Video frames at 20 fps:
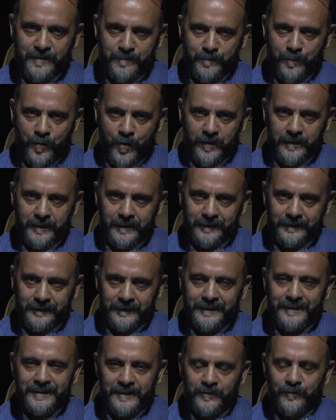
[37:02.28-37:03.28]
important.
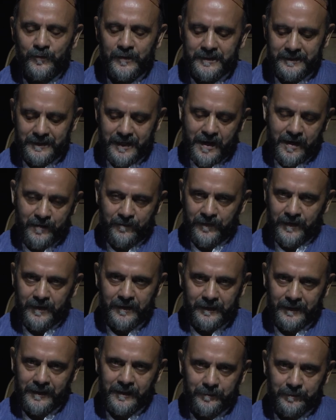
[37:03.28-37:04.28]
It was I felt
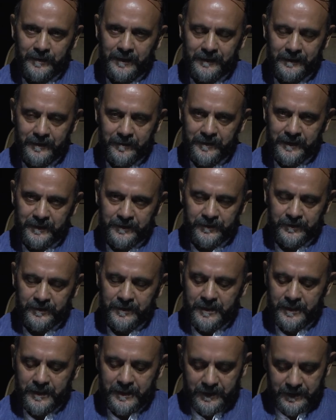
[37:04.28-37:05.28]
like pilgrimage
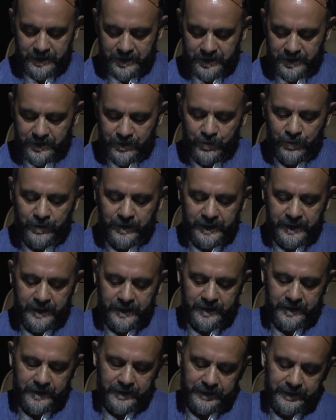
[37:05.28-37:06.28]
uh, to take
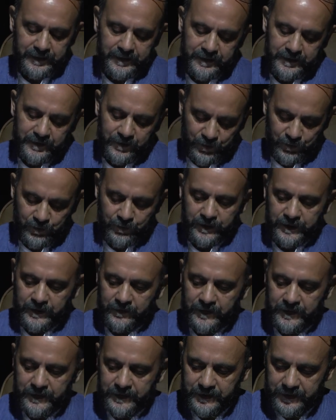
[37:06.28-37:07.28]
her there. So it
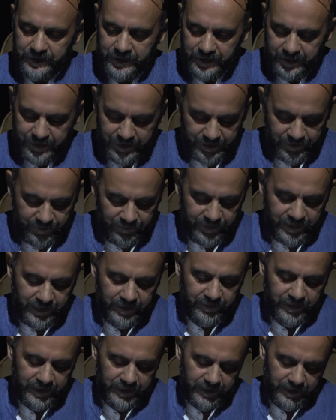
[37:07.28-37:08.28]
was very,
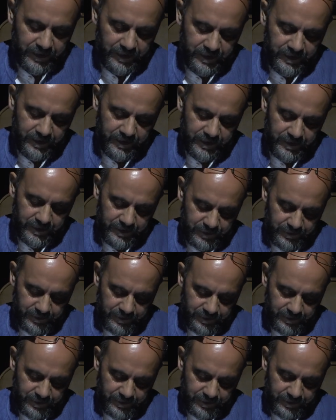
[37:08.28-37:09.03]
very uh,